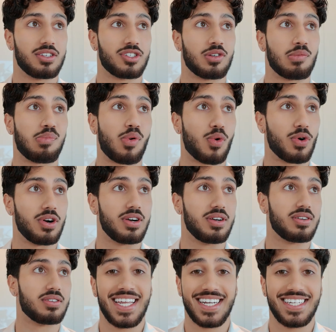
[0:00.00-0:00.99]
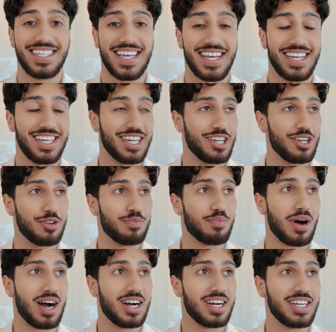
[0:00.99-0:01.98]
support. Day to day
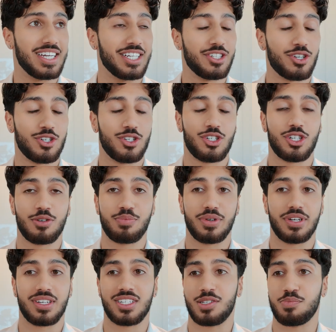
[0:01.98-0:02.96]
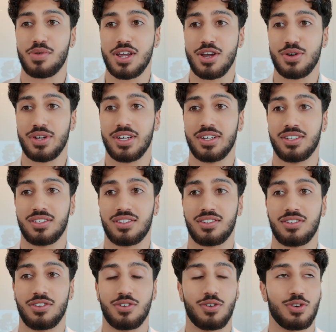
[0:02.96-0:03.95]
in my internship
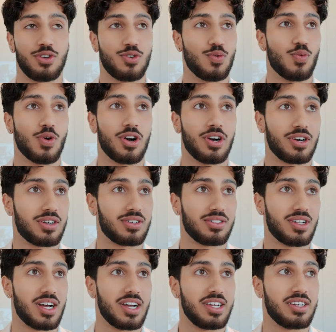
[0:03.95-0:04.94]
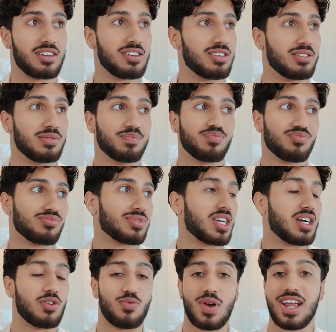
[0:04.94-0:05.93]
experience, you know, you work like
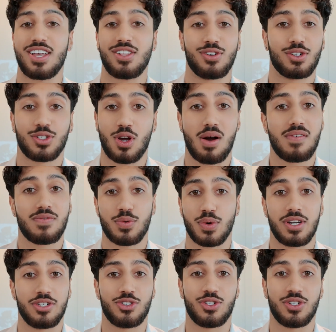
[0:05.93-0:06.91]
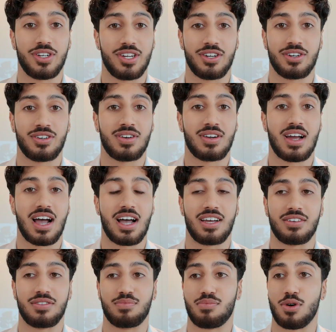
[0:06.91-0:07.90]
a regular software engineer
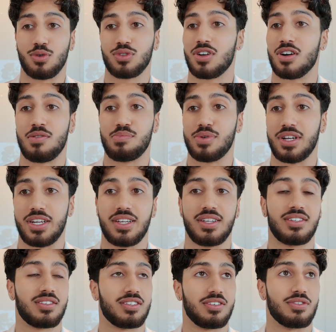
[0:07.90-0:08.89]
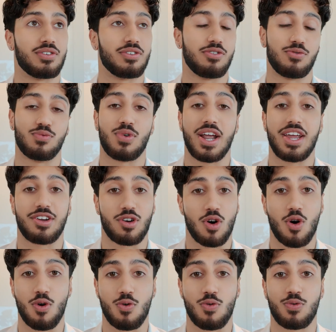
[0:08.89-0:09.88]
at most companies. You know, you write
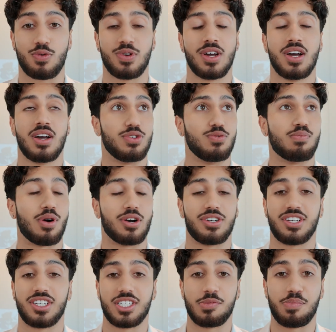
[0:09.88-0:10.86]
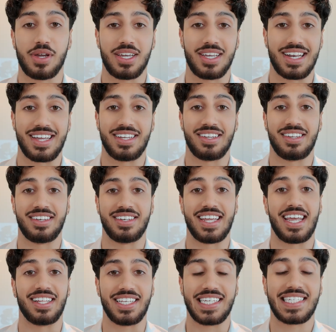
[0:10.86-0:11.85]
code, you participate in
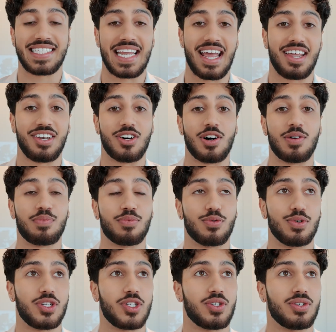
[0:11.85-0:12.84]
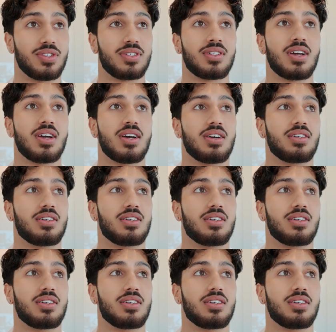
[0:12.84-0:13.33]
daily stand-up, which is